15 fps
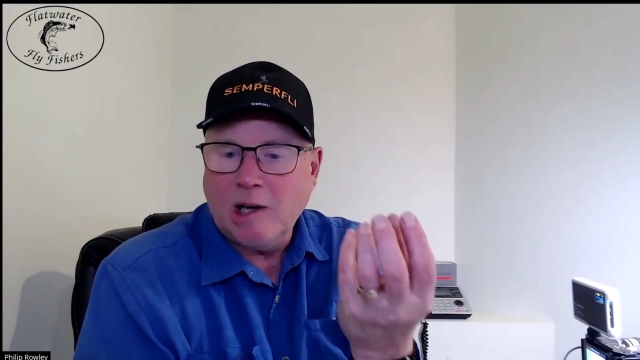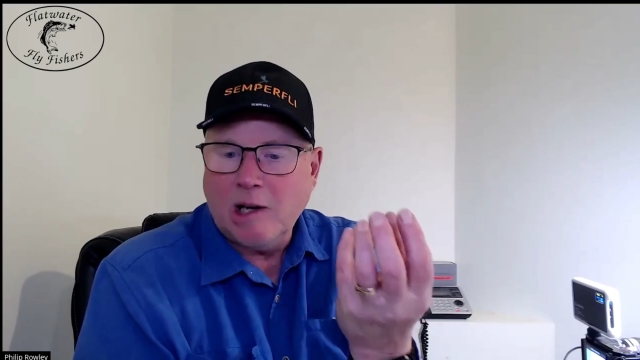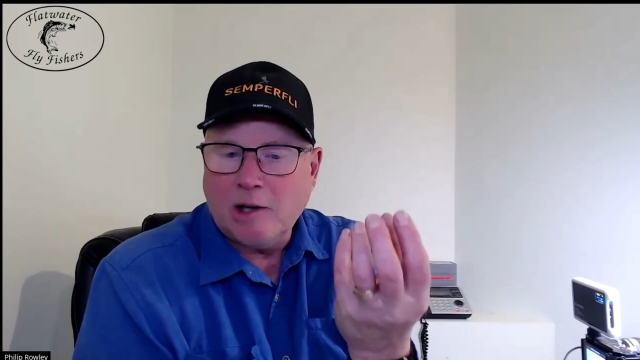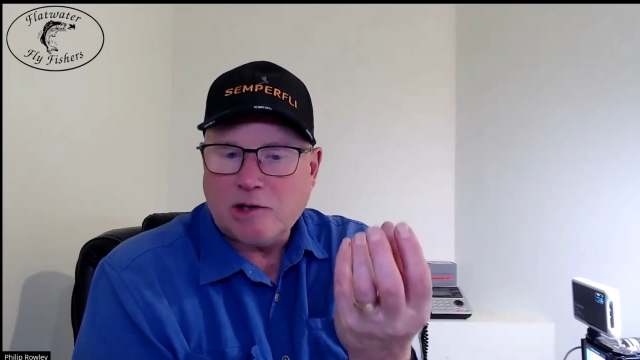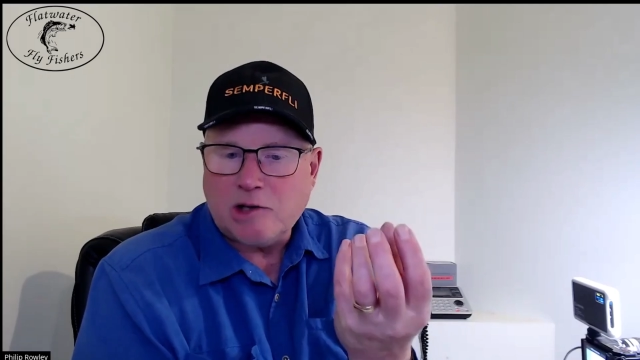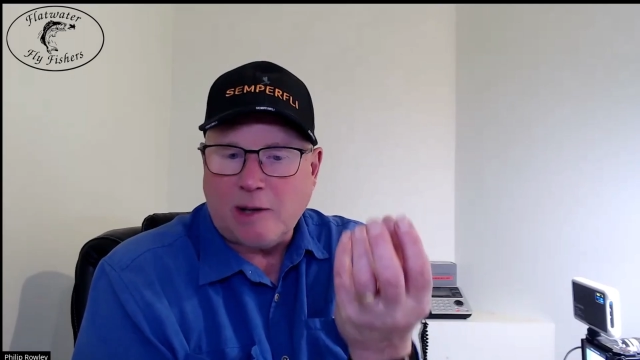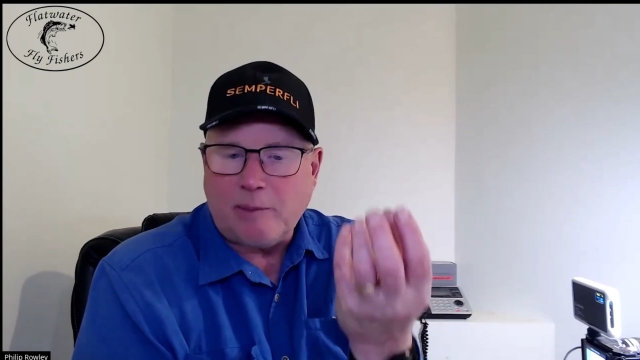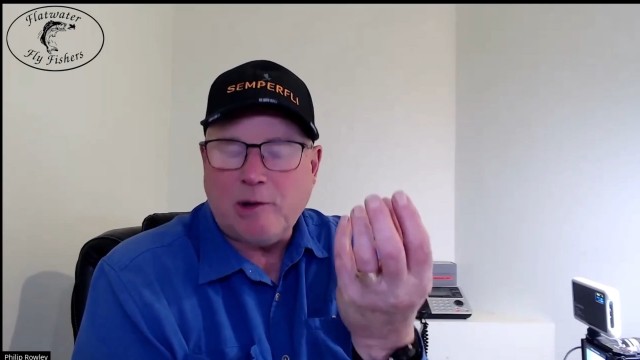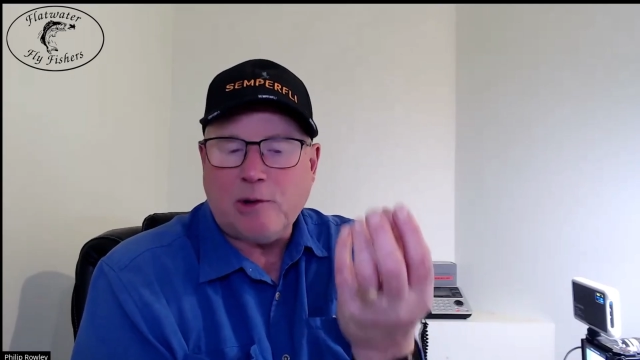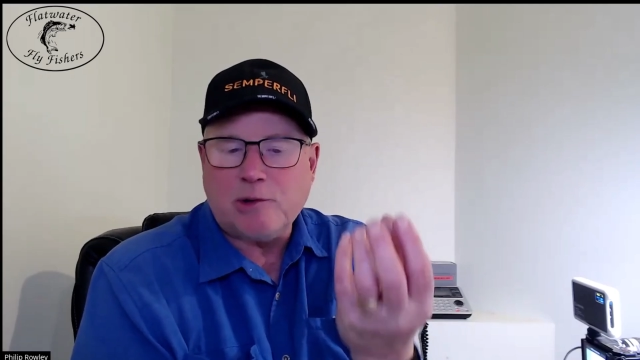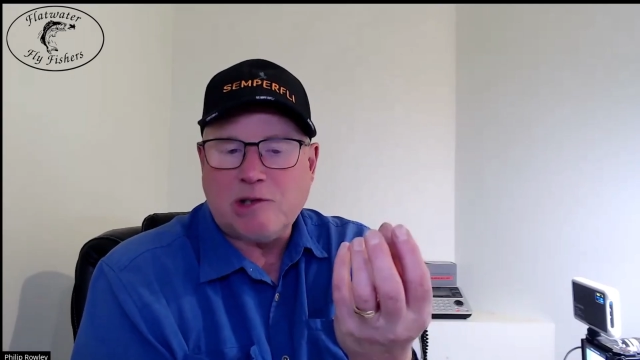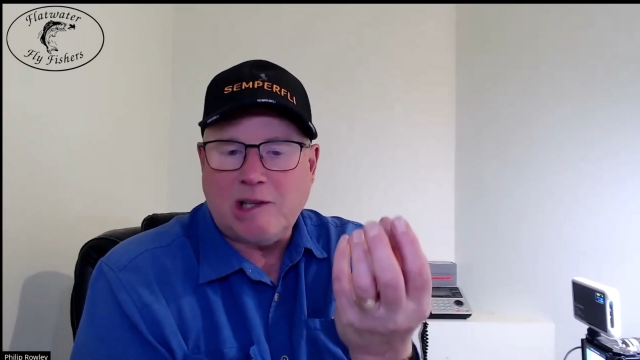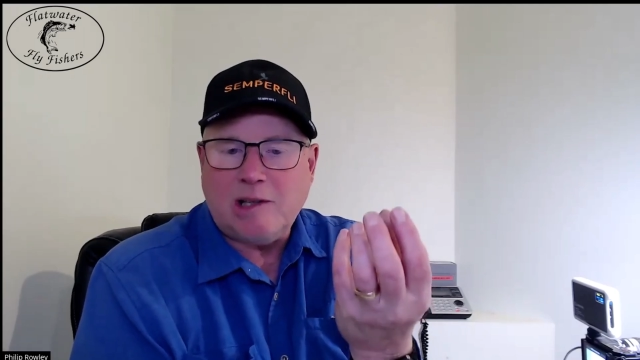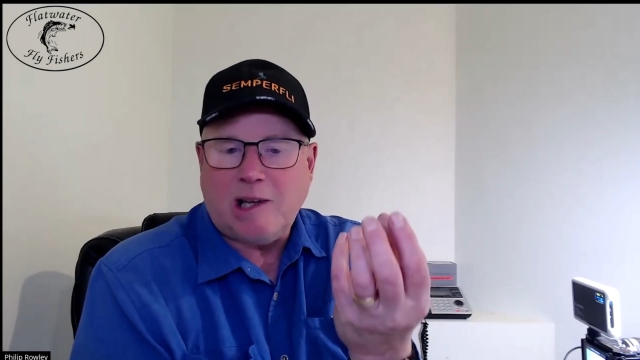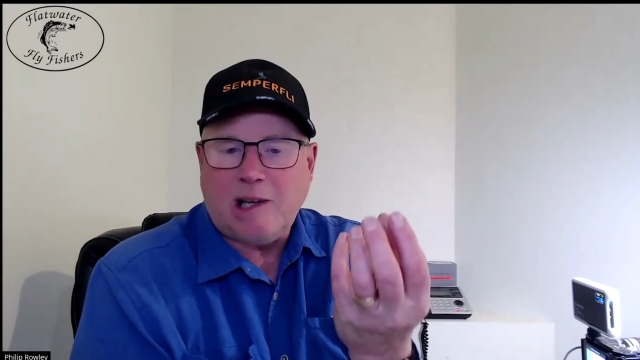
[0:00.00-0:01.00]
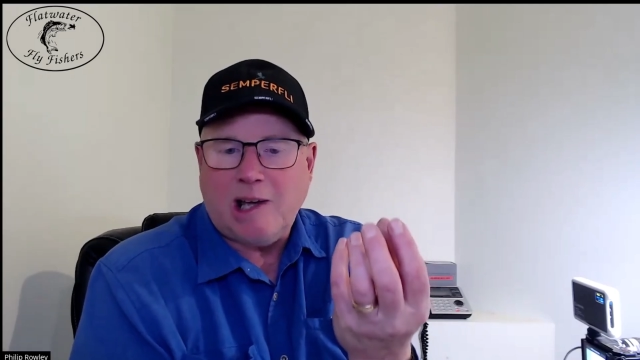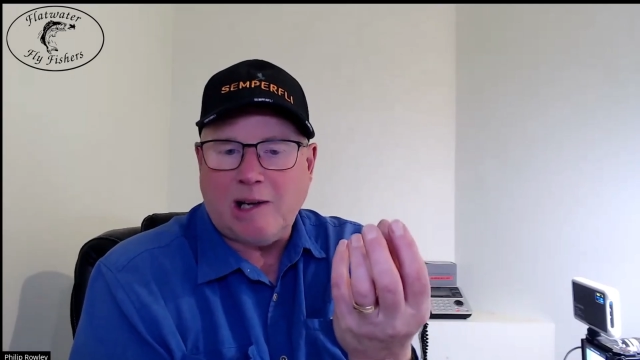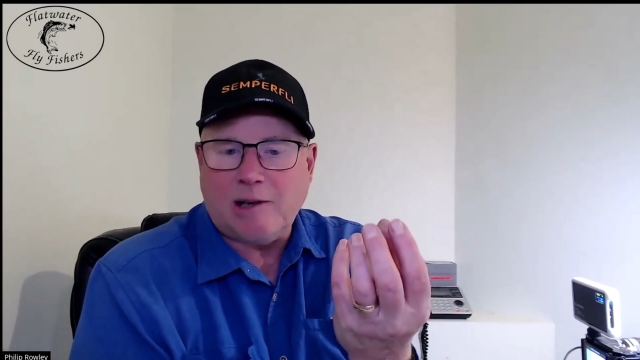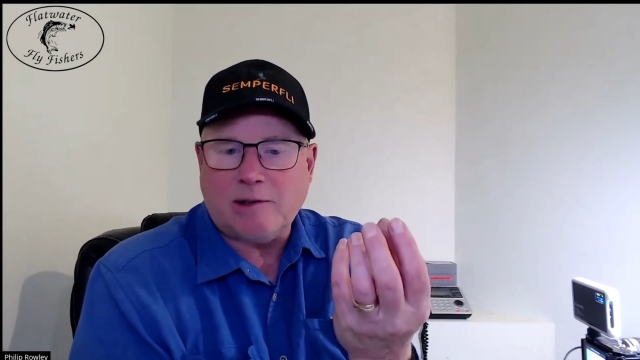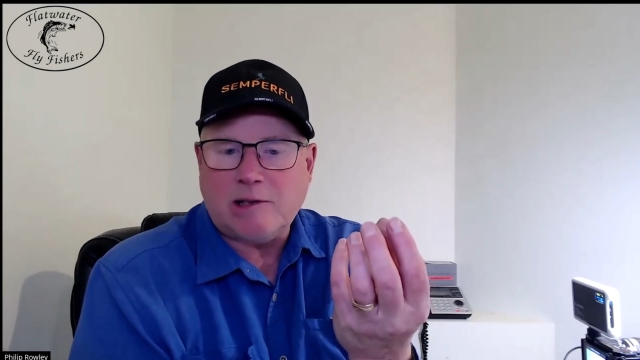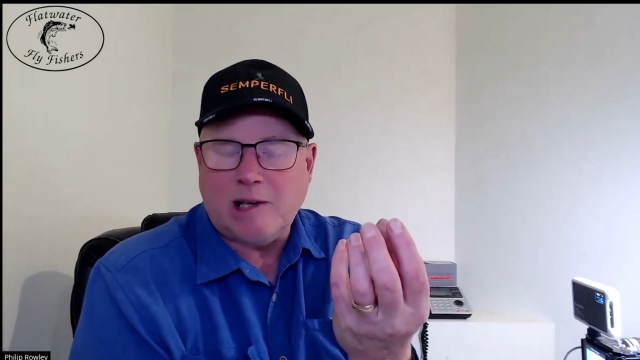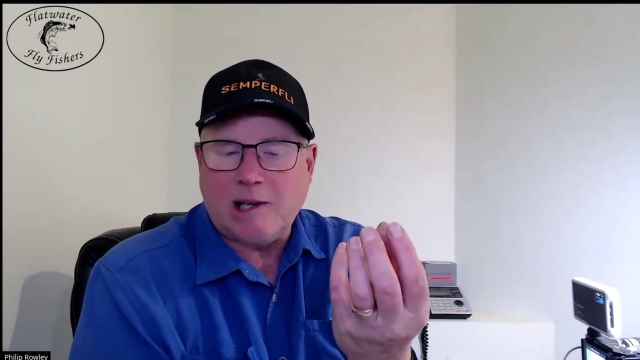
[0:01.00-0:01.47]
some of those
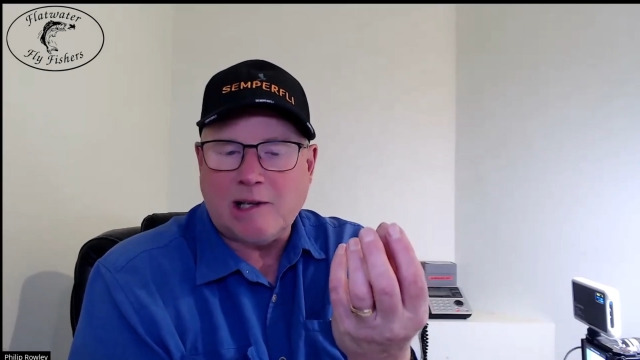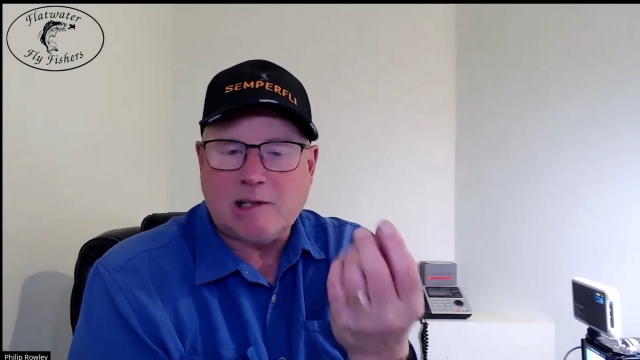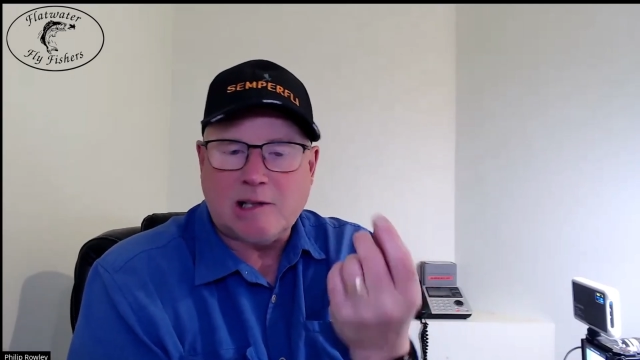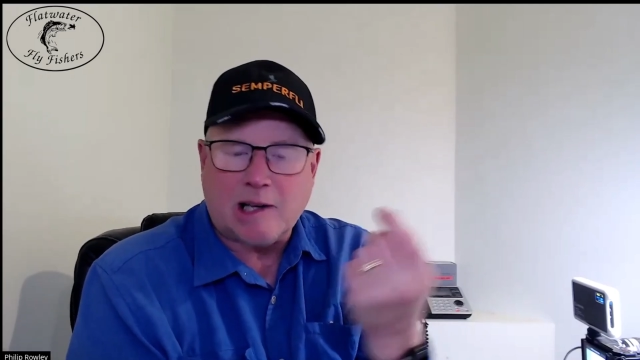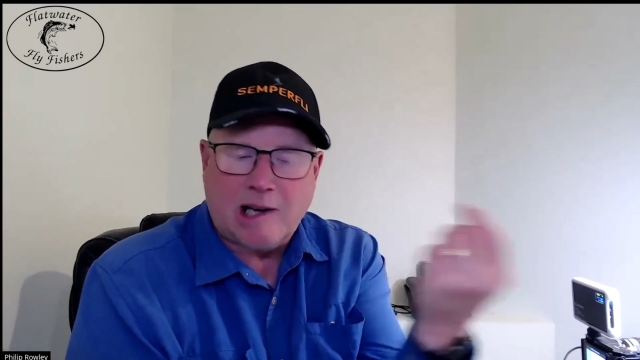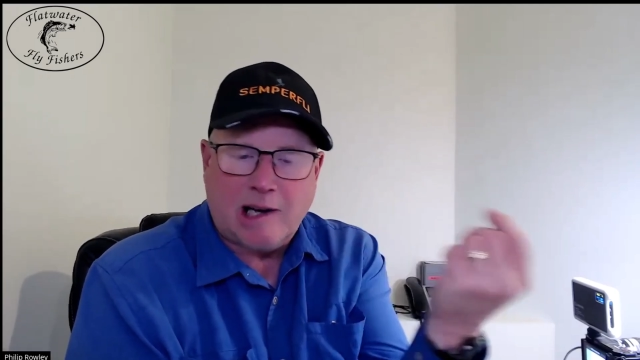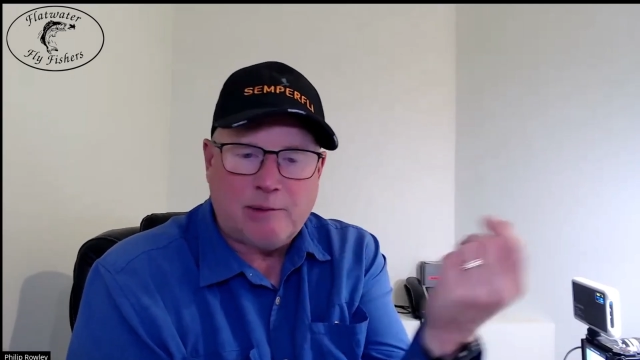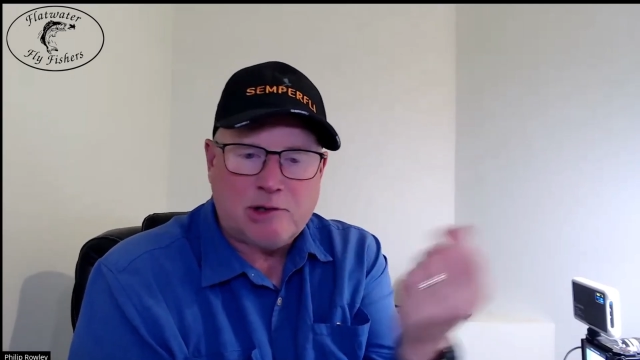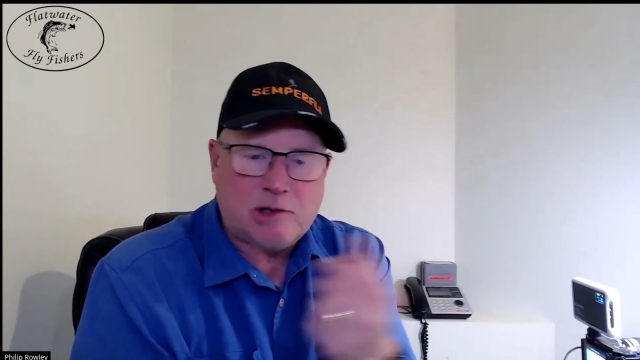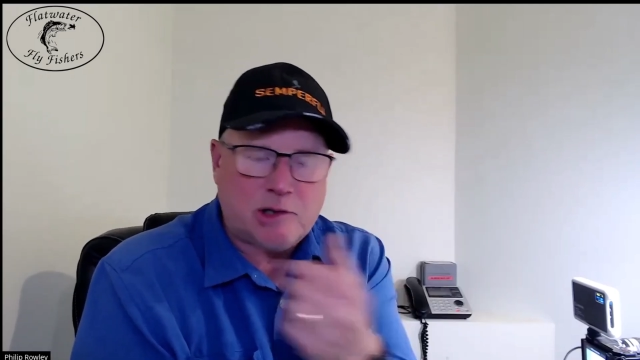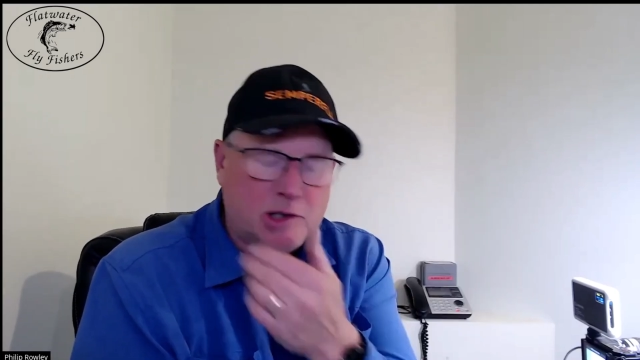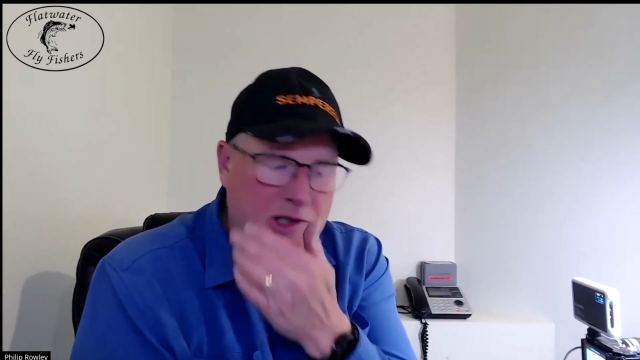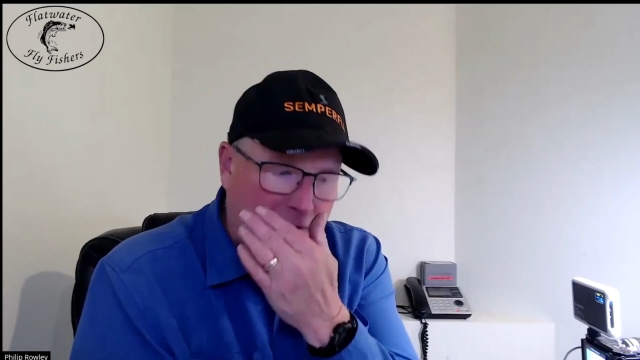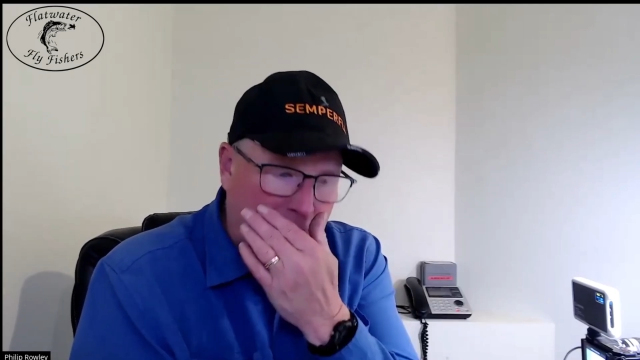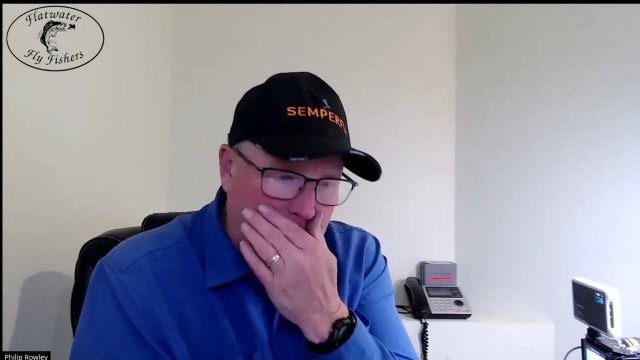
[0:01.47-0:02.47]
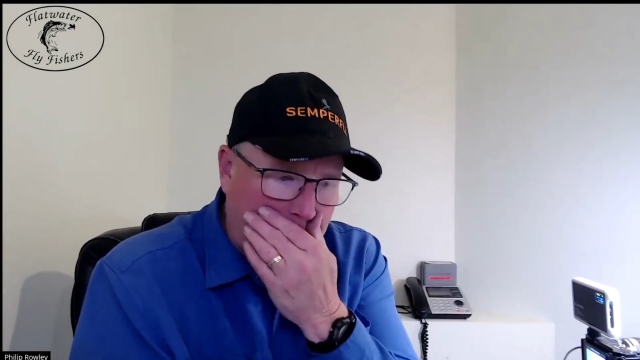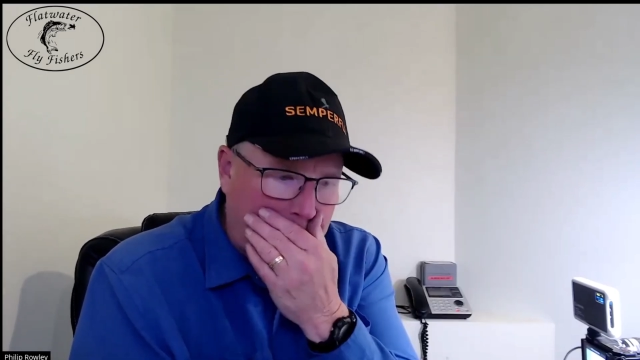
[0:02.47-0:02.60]
indicator takes, like I was just out on